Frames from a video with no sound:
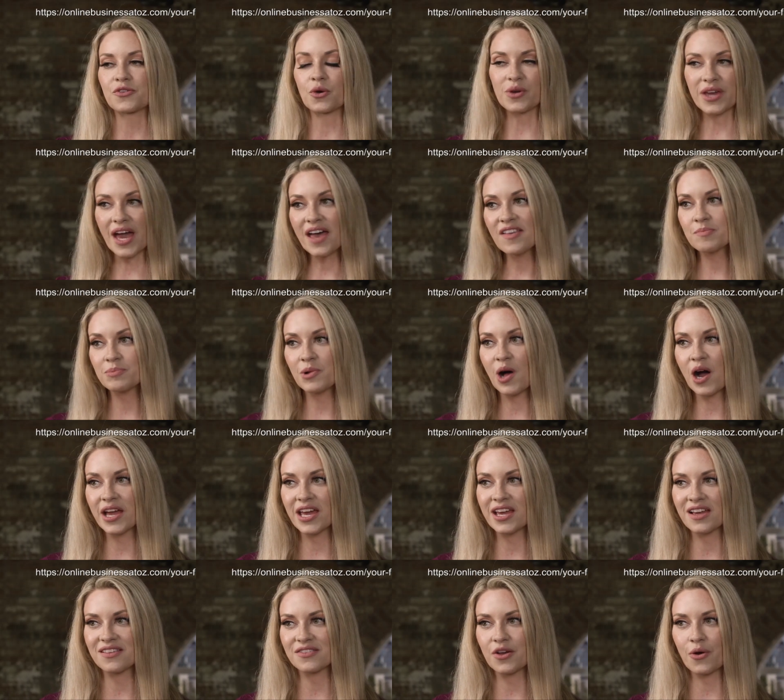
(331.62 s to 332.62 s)
So guest
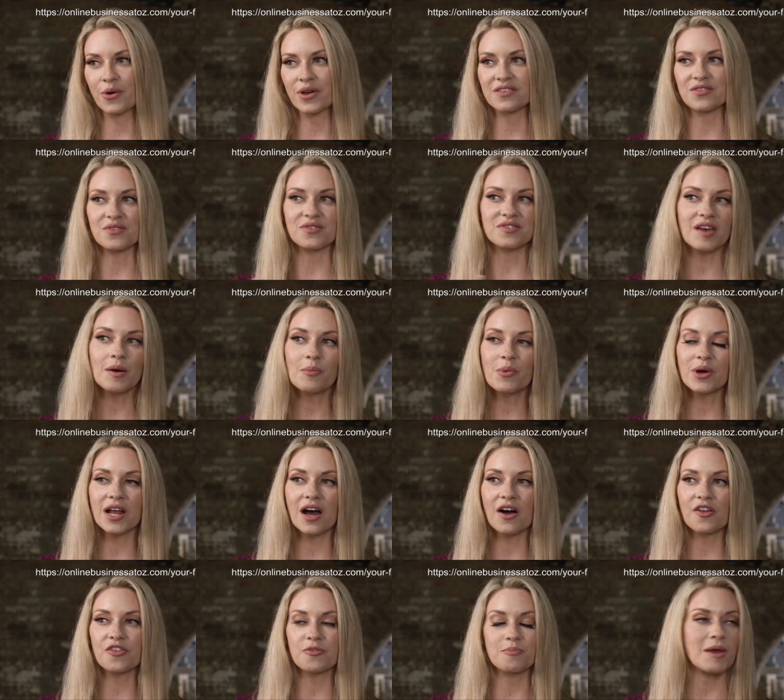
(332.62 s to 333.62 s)
blogging is going to someone else,